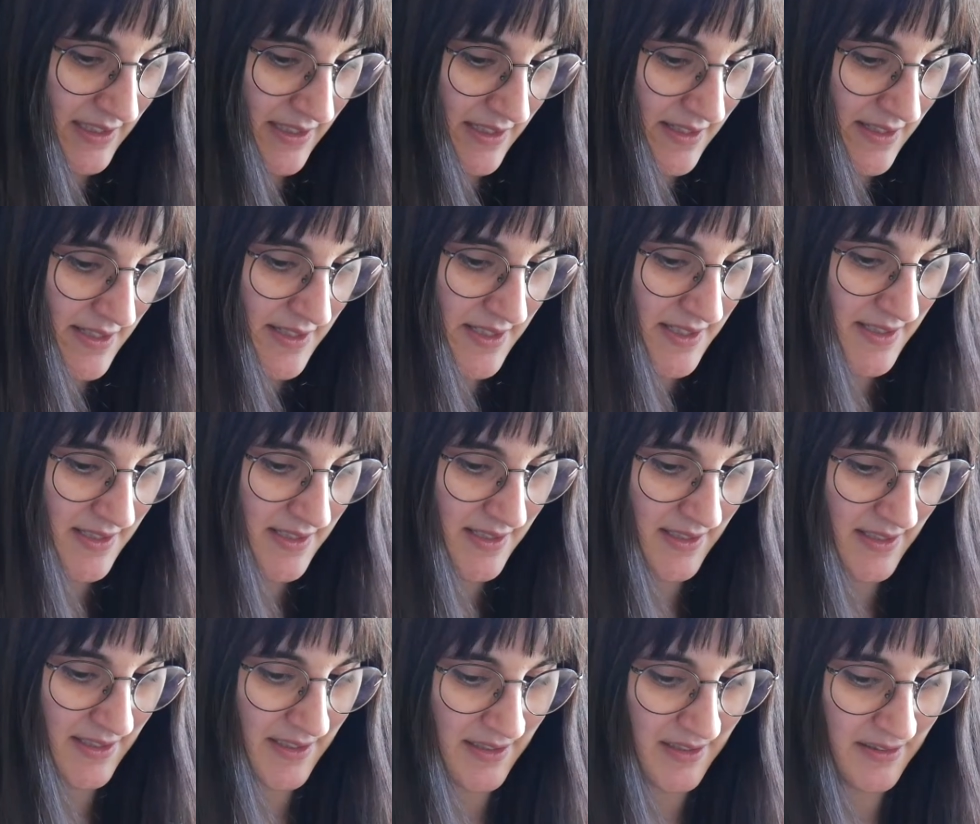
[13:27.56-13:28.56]
this
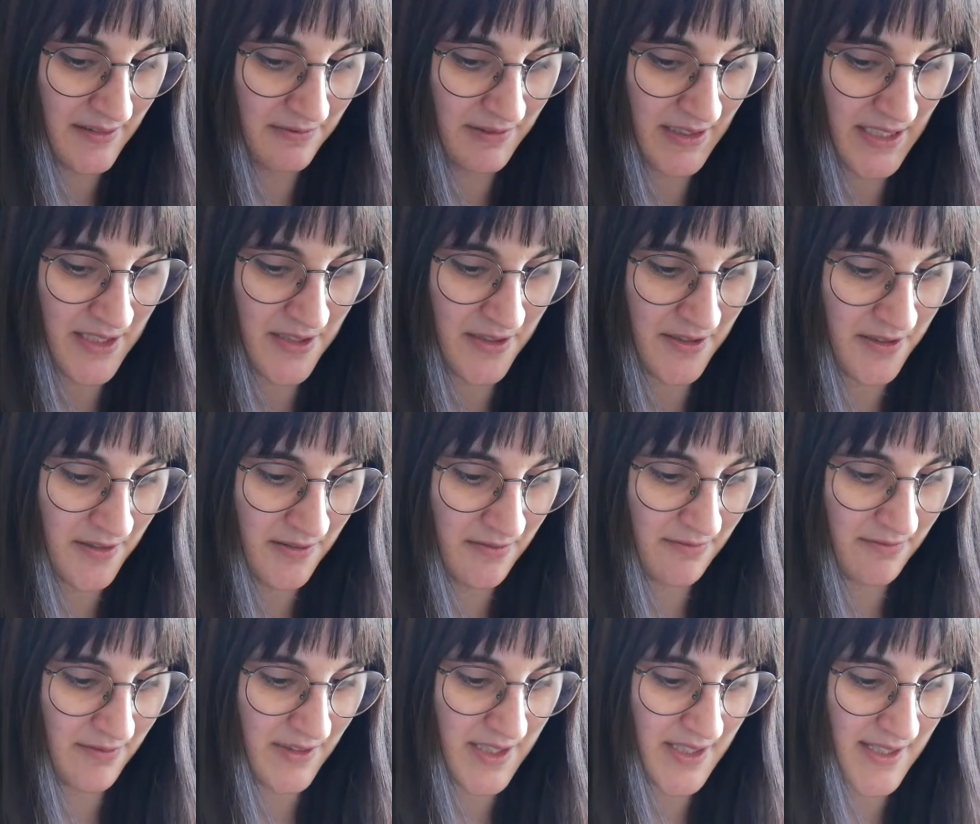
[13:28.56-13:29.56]
winter
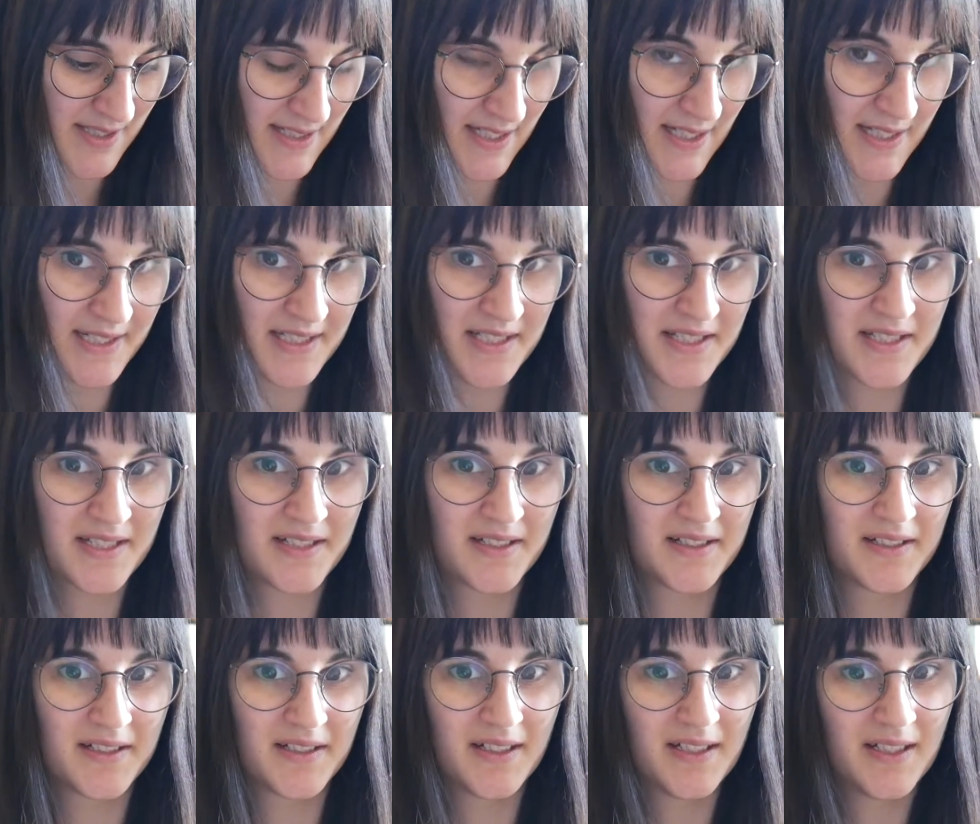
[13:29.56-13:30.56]
was that
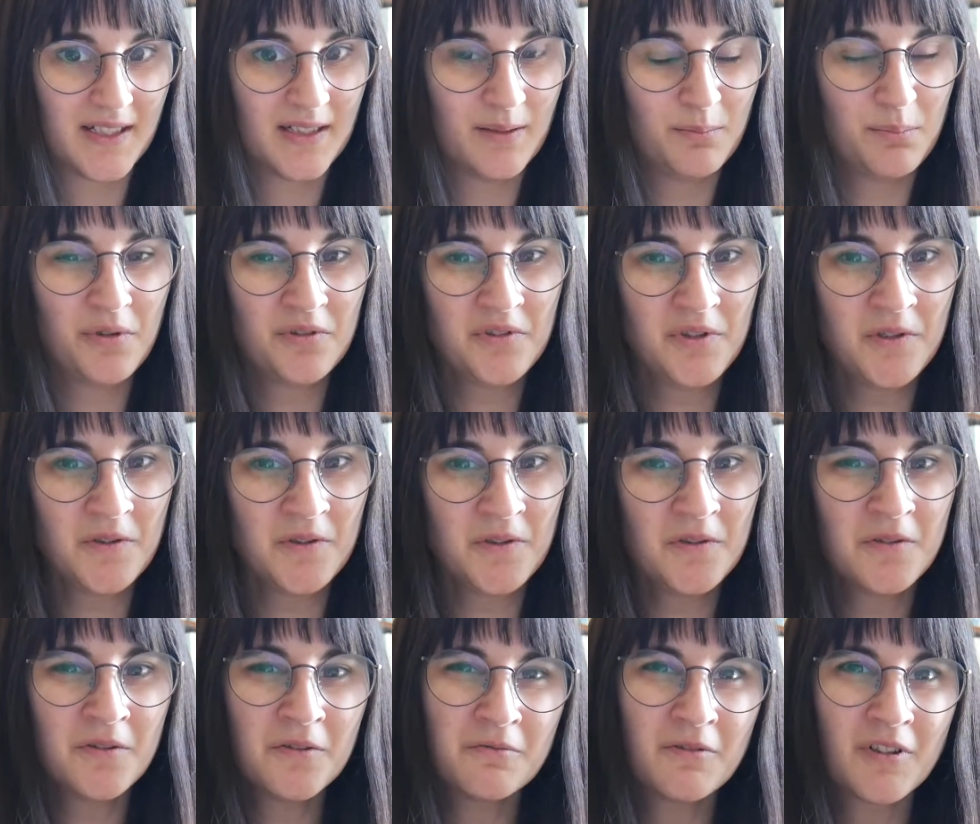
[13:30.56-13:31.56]

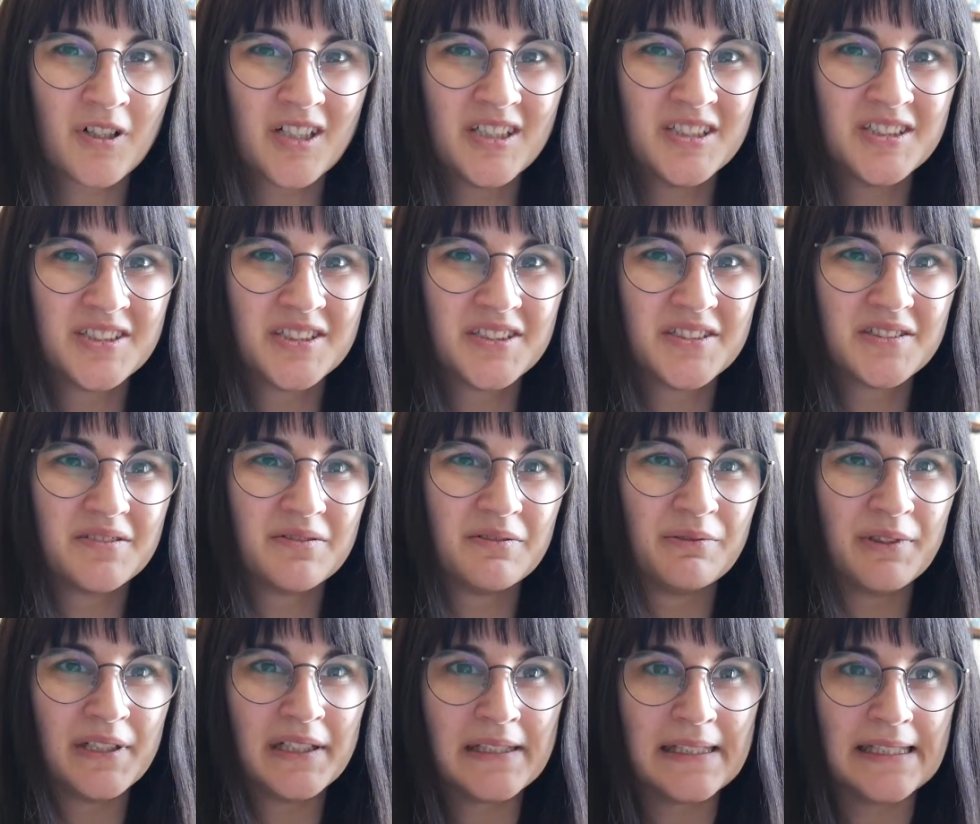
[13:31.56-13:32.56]
Ponyo was
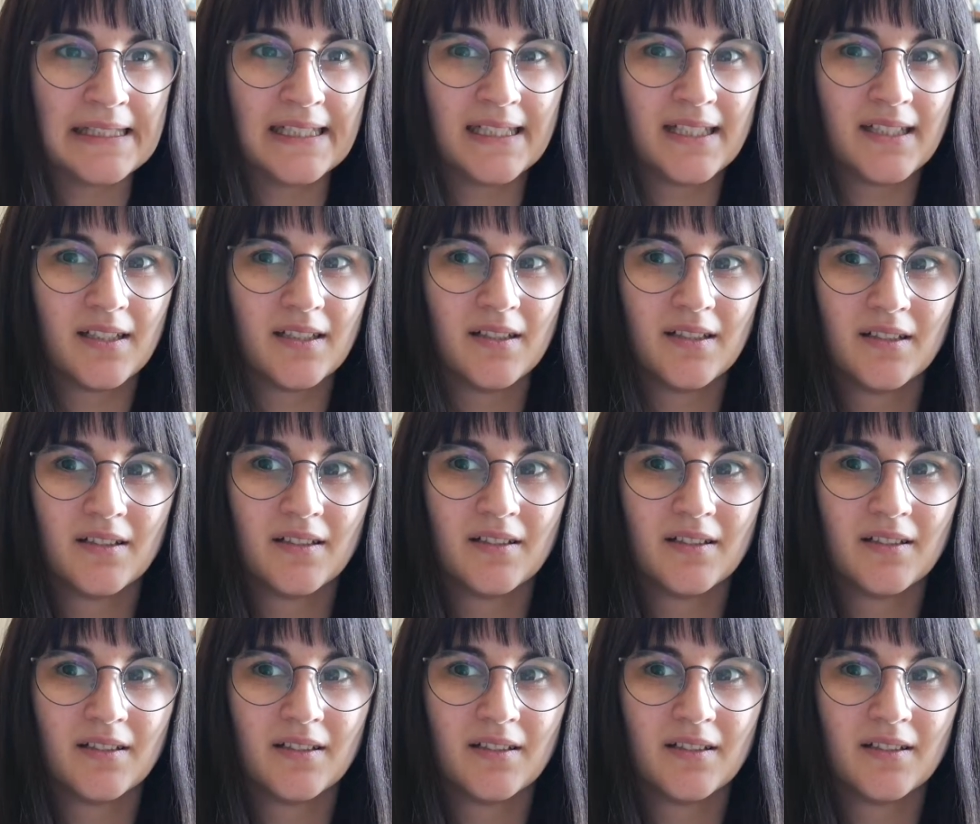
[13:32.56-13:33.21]
really...